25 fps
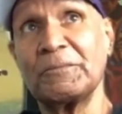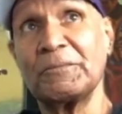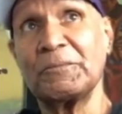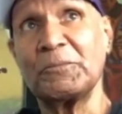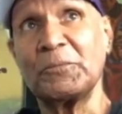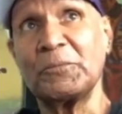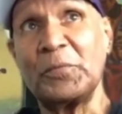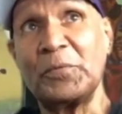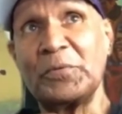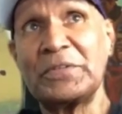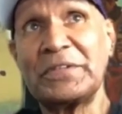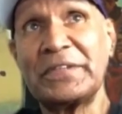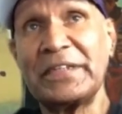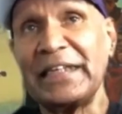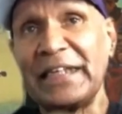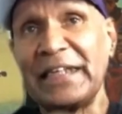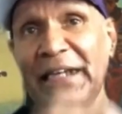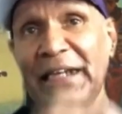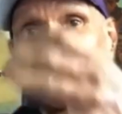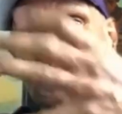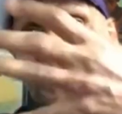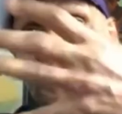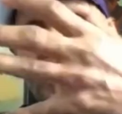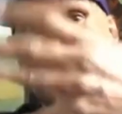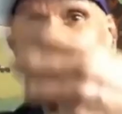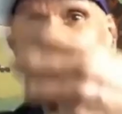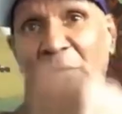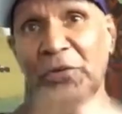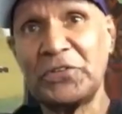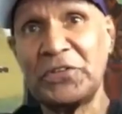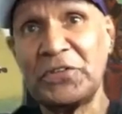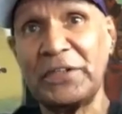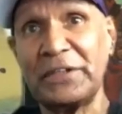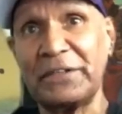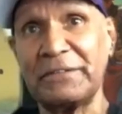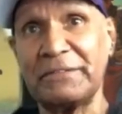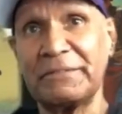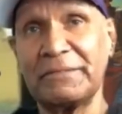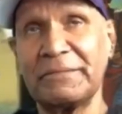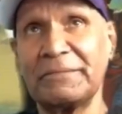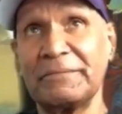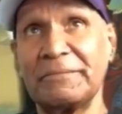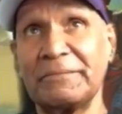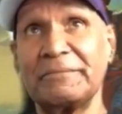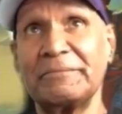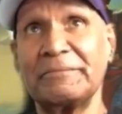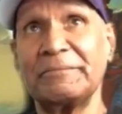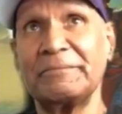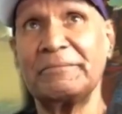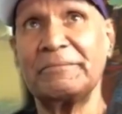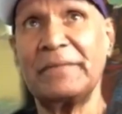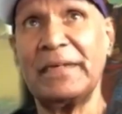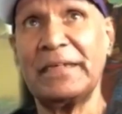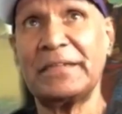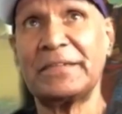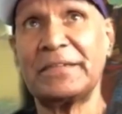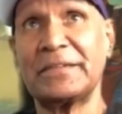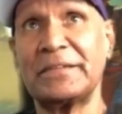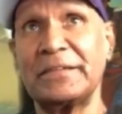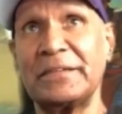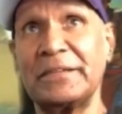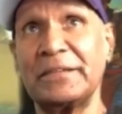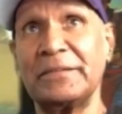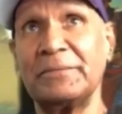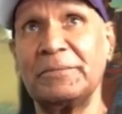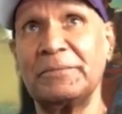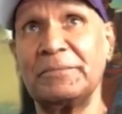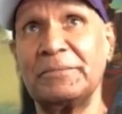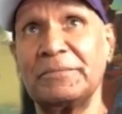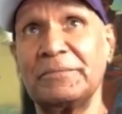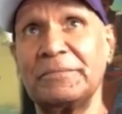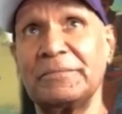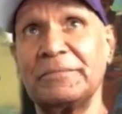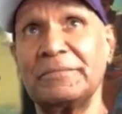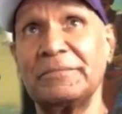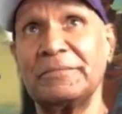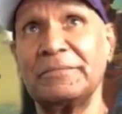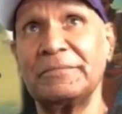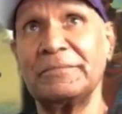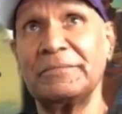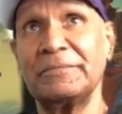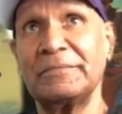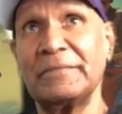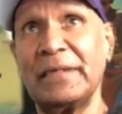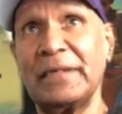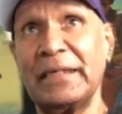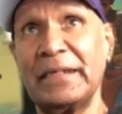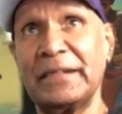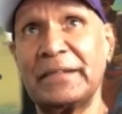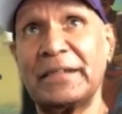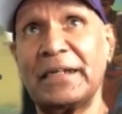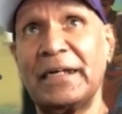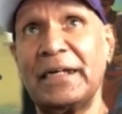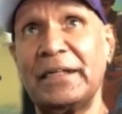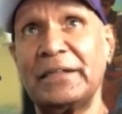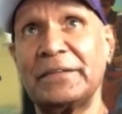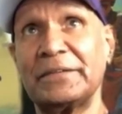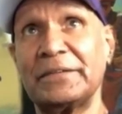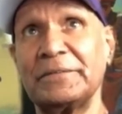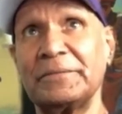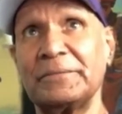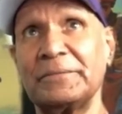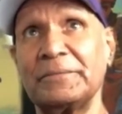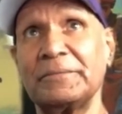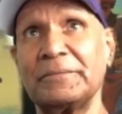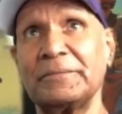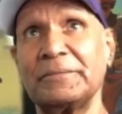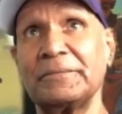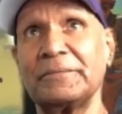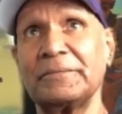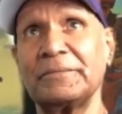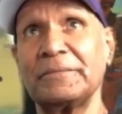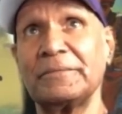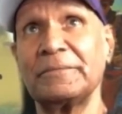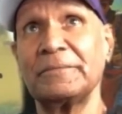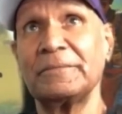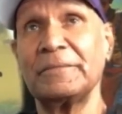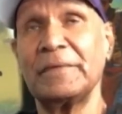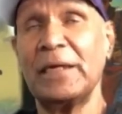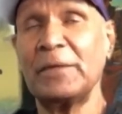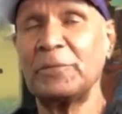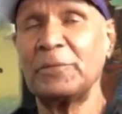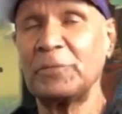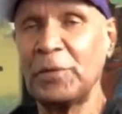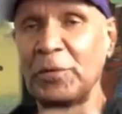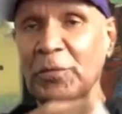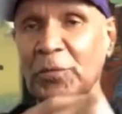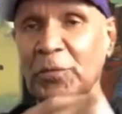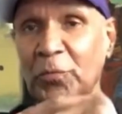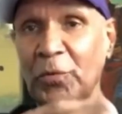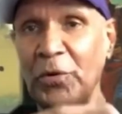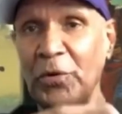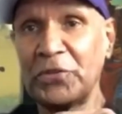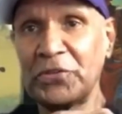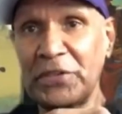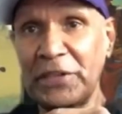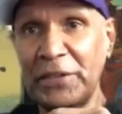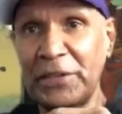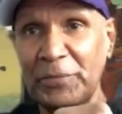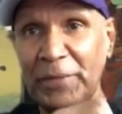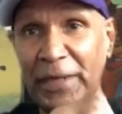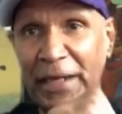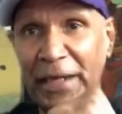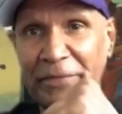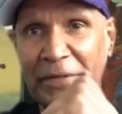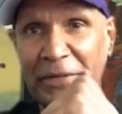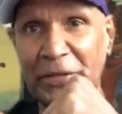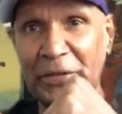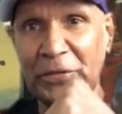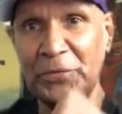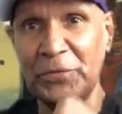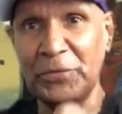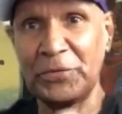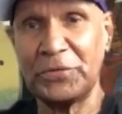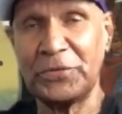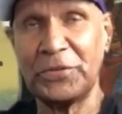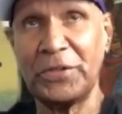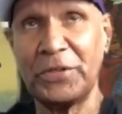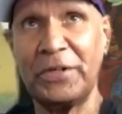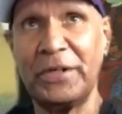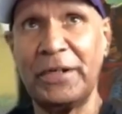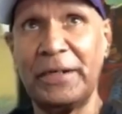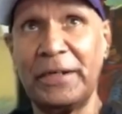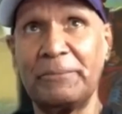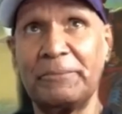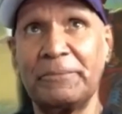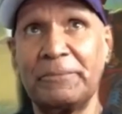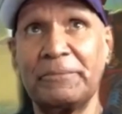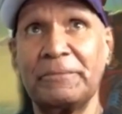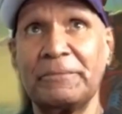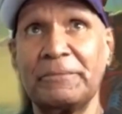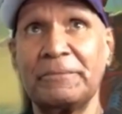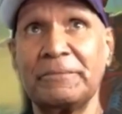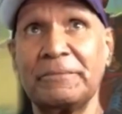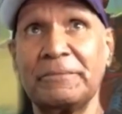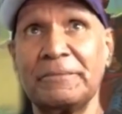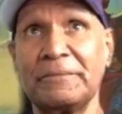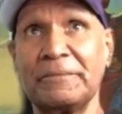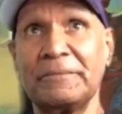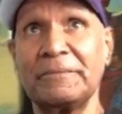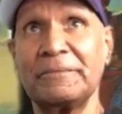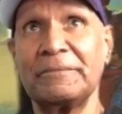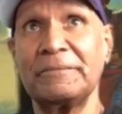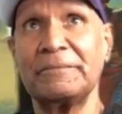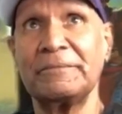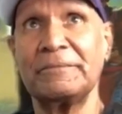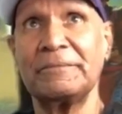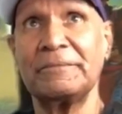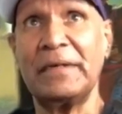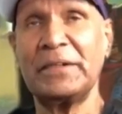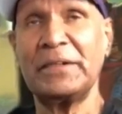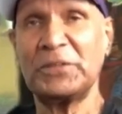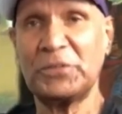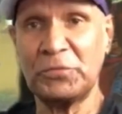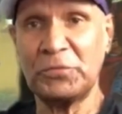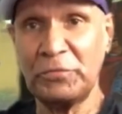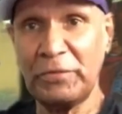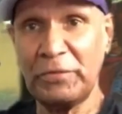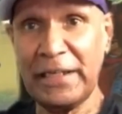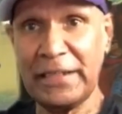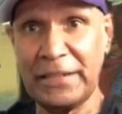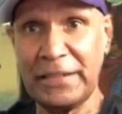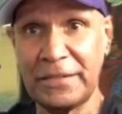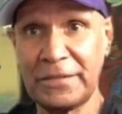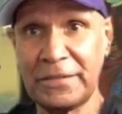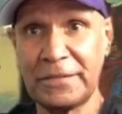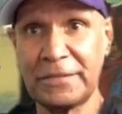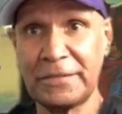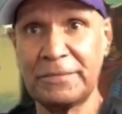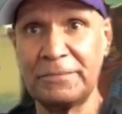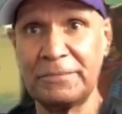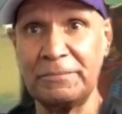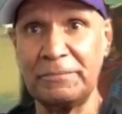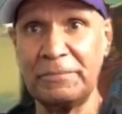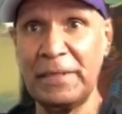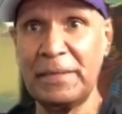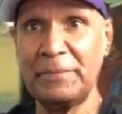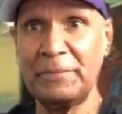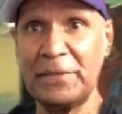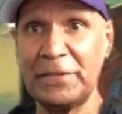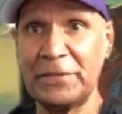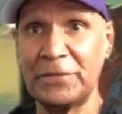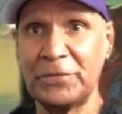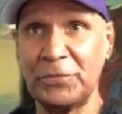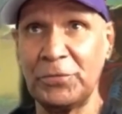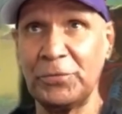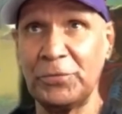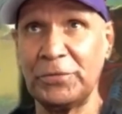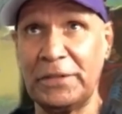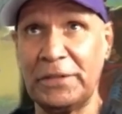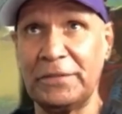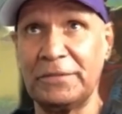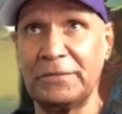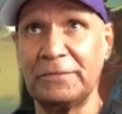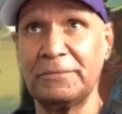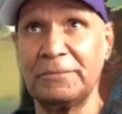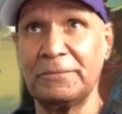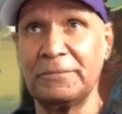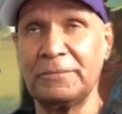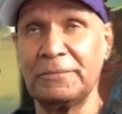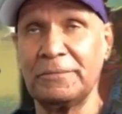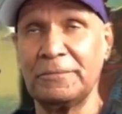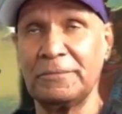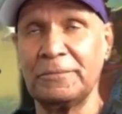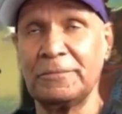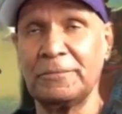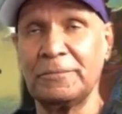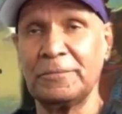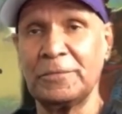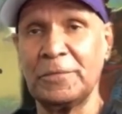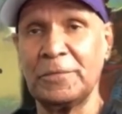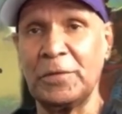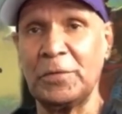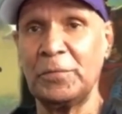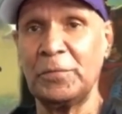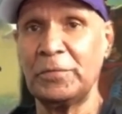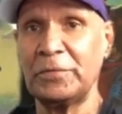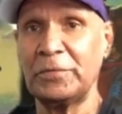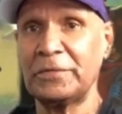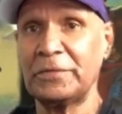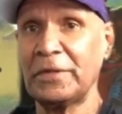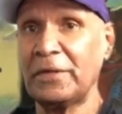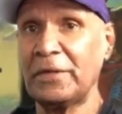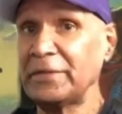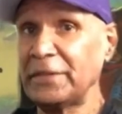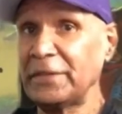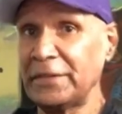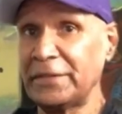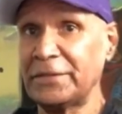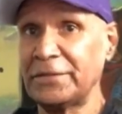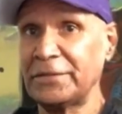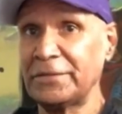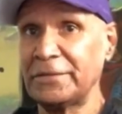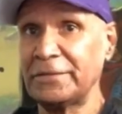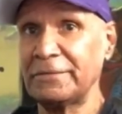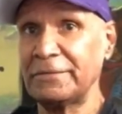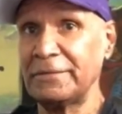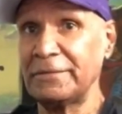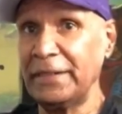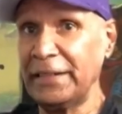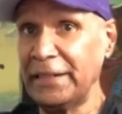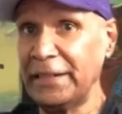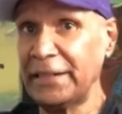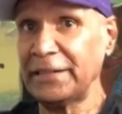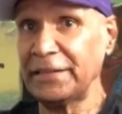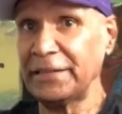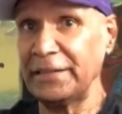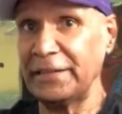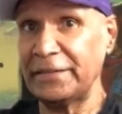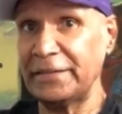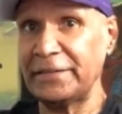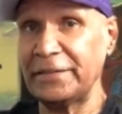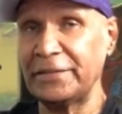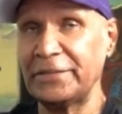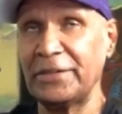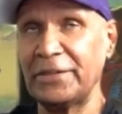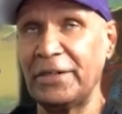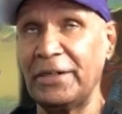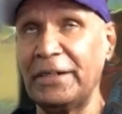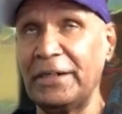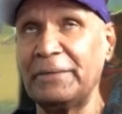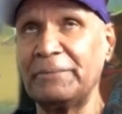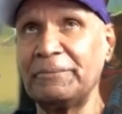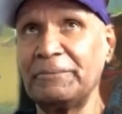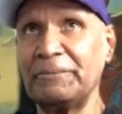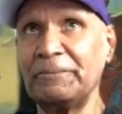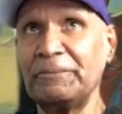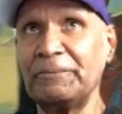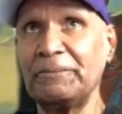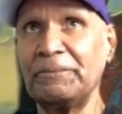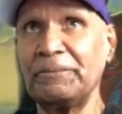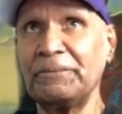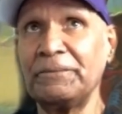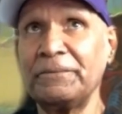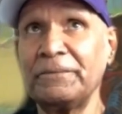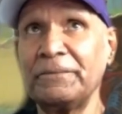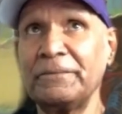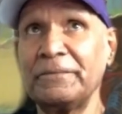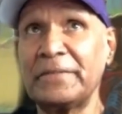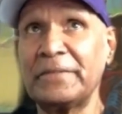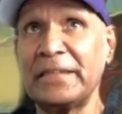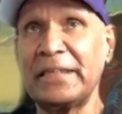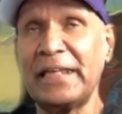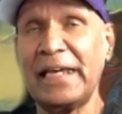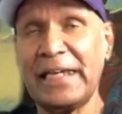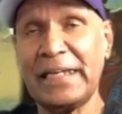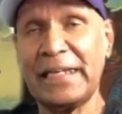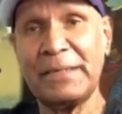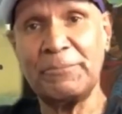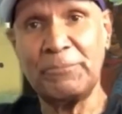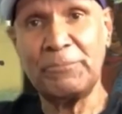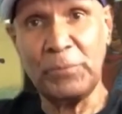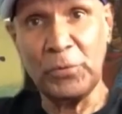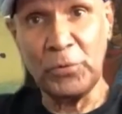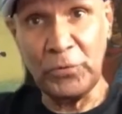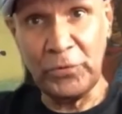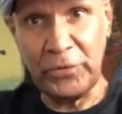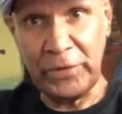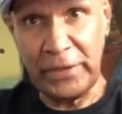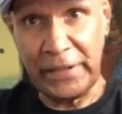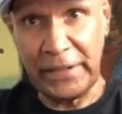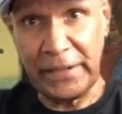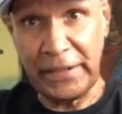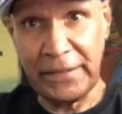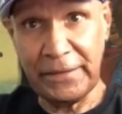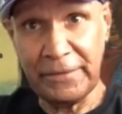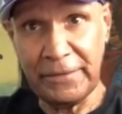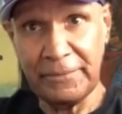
we were sitting up and we were watching Essendon and Carlton. And we were watching, we were having a good time. And Grace, Mimi's daughter, who was only little at the time, said, hey, Boori,